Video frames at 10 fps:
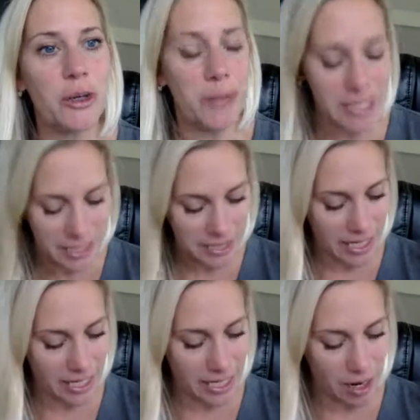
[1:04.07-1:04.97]
your business.
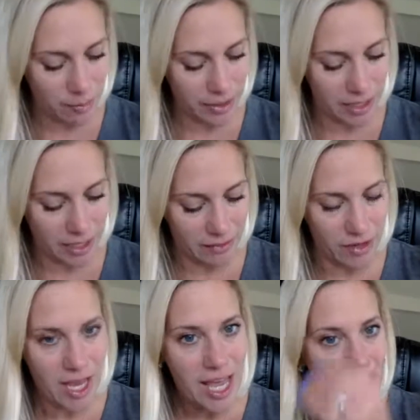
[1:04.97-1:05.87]
I cannot
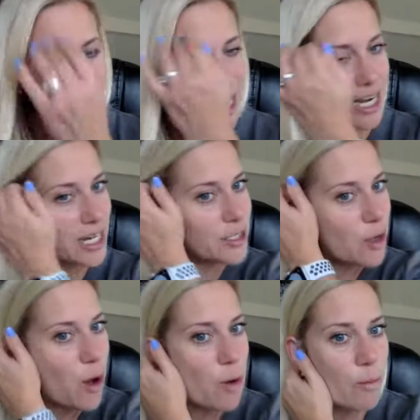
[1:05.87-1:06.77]
believe that it is
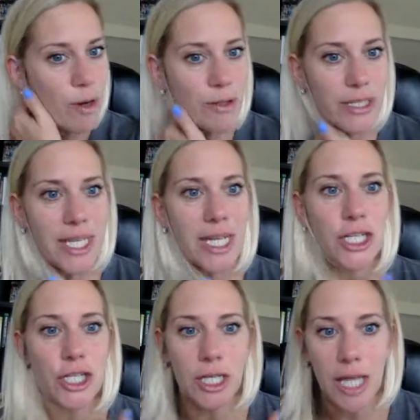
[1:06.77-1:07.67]
almost
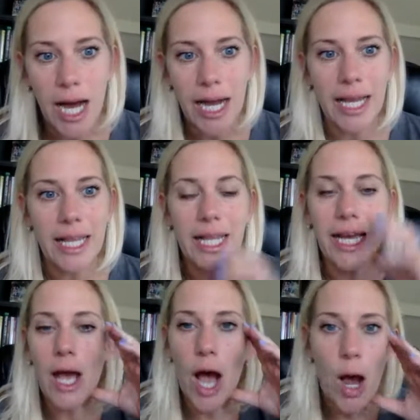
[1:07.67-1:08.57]
July.
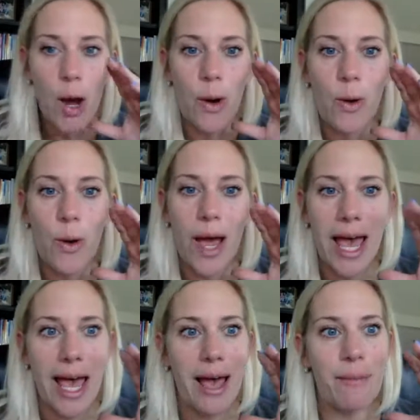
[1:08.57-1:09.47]
Like,
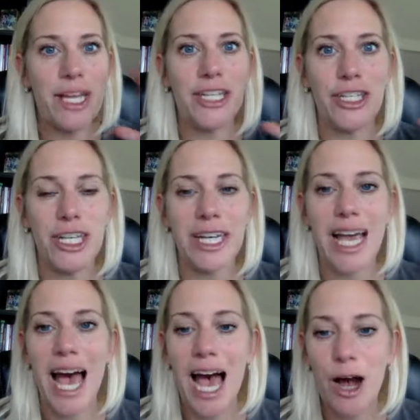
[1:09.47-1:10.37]

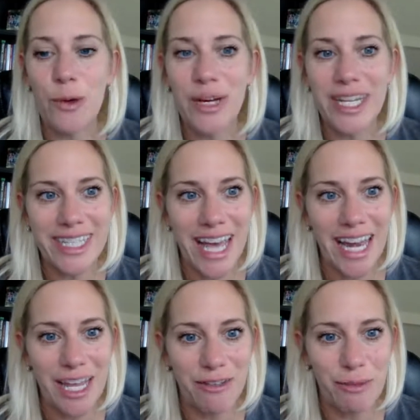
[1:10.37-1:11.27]
OMG, how is
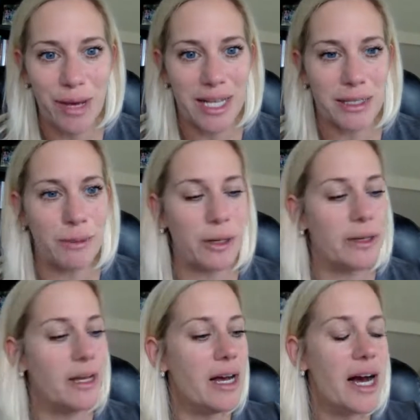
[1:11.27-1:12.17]
that even possible?